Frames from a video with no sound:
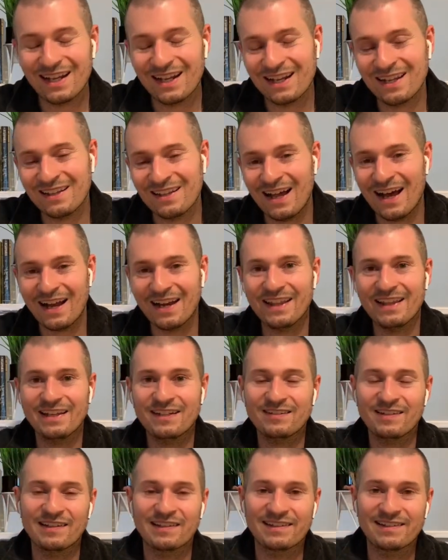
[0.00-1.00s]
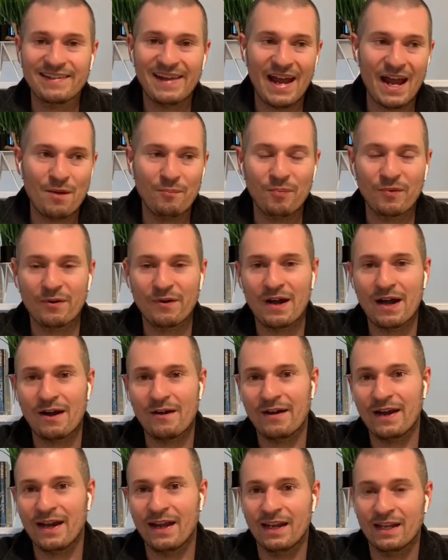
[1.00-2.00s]
A lot of this is
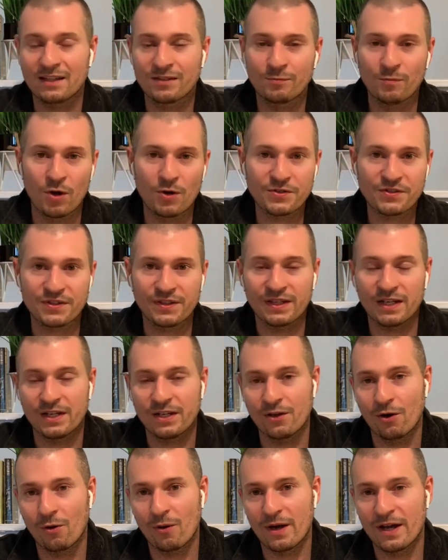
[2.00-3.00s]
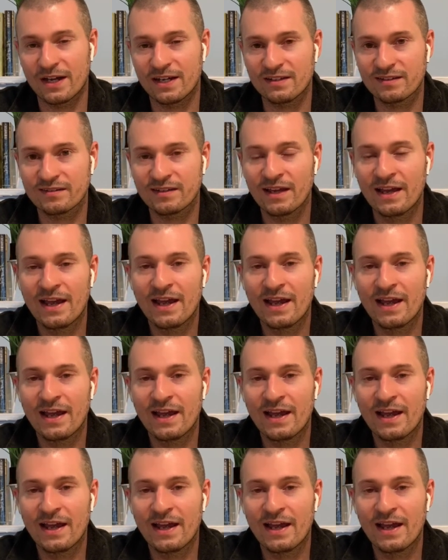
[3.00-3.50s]
temporary and it's mostly noise.